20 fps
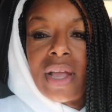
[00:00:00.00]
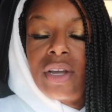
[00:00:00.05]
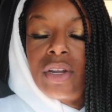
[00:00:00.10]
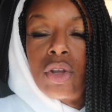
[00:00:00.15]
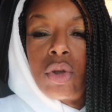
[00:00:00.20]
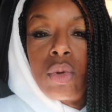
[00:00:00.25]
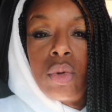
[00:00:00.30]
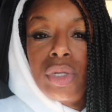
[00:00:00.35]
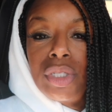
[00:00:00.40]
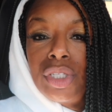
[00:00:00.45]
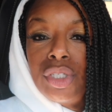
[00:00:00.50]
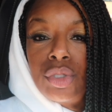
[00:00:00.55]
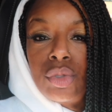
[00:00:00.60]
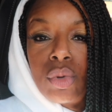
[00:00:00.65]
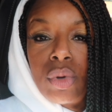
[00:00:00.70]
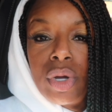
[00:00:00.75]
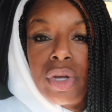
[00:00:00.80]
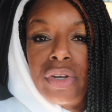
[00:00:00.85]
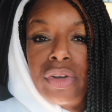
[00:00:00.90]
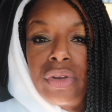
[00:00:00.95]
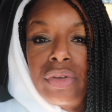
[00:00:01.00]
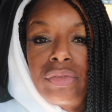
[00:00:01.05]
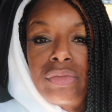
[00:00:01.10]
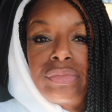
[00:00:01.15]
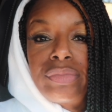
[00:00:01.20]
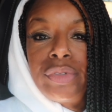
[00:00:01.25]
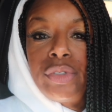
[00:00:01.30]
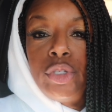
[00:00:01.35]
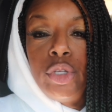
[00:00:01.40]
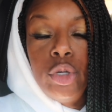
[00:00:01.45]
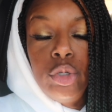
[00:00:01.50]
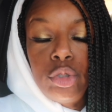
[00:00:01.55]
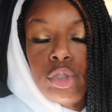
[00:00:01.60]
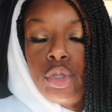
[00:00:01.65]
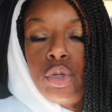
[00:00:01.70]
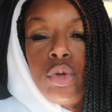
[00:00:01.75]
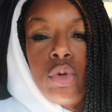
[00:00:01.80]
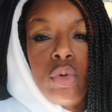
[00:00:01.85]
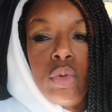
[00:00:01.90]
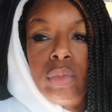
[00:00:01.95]
I could have caught this on
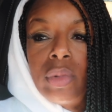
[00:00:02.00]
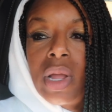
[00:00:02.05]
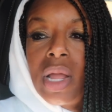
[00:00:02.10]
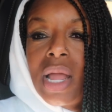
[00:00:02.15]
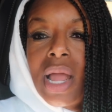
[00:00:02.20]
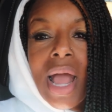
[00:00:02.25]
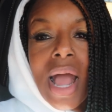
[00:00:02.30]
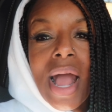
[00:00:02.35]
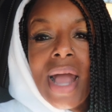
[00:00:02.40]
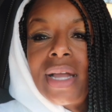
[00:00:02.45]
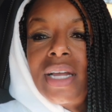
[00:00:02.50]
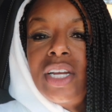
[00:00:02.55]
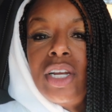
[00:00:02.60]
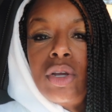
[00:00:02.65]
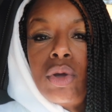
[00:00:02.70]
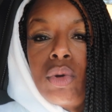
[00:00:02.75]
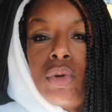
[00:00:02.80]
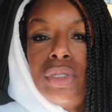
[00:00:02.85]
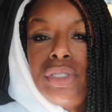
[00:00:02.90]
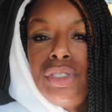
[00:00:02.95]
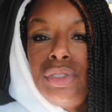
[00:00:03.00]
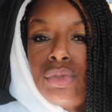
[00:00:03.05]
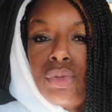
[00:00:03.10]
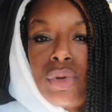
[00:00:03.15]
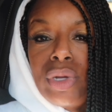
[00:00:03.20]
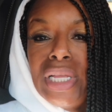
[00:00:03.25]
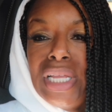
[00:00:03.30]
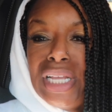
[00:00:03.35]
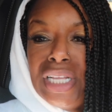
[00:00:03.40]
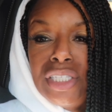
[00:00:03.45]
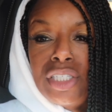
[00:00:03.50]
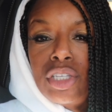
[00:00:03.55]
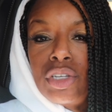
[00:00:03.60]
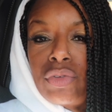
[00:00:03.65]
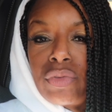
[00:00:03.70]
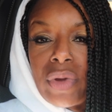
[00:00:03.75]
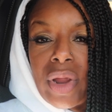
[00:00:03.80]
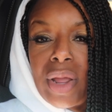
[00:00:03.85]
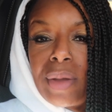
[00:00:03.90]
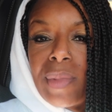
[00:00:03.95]
YouTube. I could have caught this on
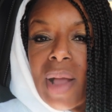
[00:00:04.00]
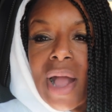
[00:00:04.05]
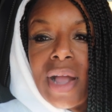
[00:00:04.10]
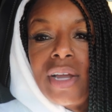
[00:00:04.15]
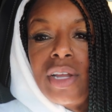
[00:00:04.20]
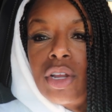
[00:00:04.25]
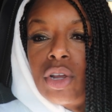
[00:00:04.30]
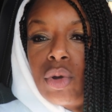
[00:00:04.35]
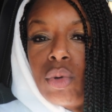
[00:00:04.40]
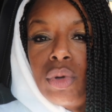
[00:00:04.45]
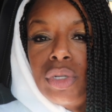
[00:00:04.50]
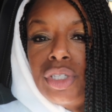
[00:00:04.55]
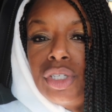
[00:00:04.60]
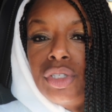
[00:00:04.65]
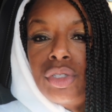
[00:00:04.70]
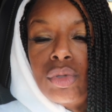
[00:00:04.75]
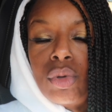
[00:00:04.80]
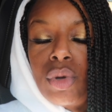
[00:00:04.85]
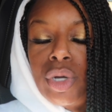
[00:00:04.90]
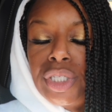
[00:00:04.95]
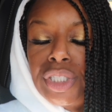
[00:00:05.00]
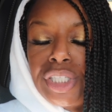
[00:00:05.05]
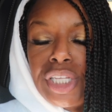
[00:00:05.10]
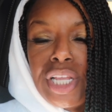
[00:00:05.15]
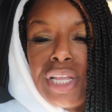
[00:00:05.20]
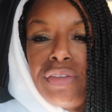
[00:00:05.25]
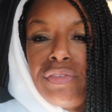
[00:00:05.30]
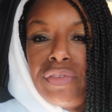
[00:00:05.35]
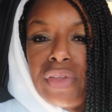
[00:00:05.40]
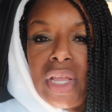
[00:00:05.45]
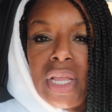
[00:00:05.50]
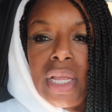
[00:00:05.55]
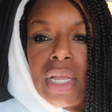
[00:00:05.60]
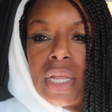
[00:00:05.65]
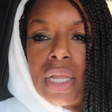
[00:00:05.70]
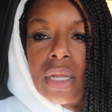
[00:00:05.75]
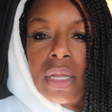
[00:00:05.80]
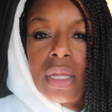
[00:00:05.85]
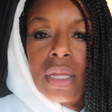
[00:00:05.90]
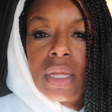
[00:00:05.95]
Instagram. I could have caught this on
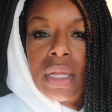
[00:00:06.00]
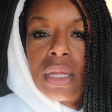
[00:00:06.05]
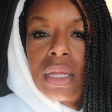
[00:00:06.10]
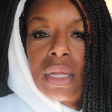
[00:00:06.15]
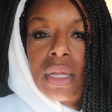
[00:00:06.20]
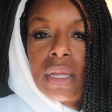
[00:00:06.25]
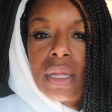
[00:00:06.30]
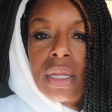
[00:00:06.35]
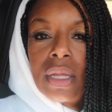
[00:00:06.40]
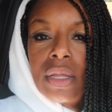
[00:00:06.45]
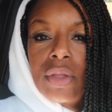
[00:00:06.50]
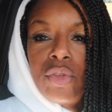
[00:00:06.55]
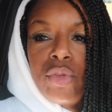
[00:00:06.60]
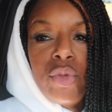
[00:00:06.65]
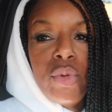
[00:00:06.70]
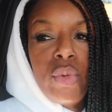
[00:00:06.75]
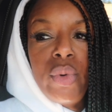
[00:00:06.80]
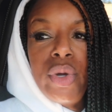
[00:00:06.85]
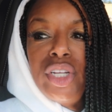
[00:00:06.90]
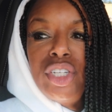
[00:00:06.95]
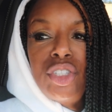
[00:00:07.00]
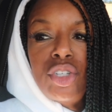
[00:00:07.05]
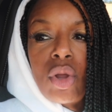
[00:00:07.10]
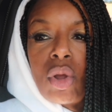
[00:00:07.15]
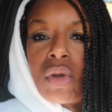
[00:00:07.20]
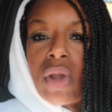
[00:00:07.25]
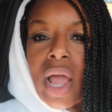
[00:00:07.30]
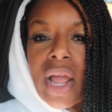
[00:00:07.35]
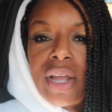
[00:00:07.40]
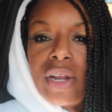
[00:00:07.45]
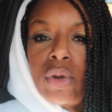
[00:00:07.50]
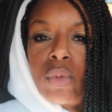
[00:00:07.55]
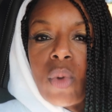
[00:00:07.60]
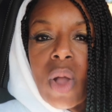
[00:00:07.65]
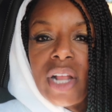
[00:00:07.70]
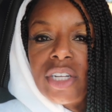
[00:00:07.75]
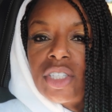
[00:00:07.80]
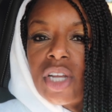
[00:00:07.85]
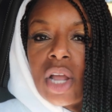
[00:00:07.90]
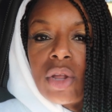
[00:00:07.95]
TV. You and Joel, I could have
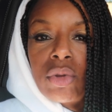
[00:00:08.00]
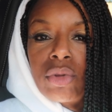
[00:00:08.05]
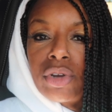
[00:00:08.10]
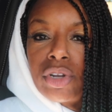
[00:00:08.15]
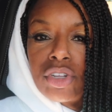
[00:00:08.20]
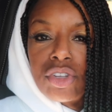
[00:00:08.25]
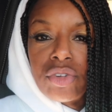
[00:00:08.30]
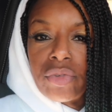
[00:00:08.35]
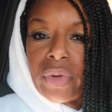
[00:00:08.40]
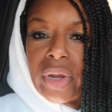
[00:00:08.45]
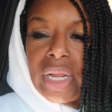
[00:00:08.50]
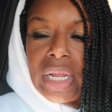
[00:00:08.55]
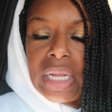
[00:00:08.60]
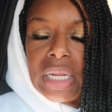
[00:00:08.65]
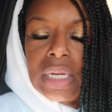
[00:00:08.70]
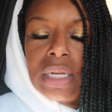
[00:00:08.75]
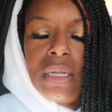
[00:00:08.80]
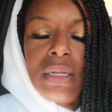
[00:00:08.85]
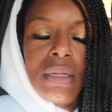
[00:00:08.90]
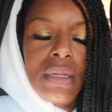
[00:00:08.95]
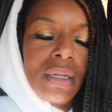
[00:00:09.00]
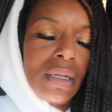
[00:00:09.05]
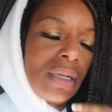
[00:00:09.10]
watched out on the screen.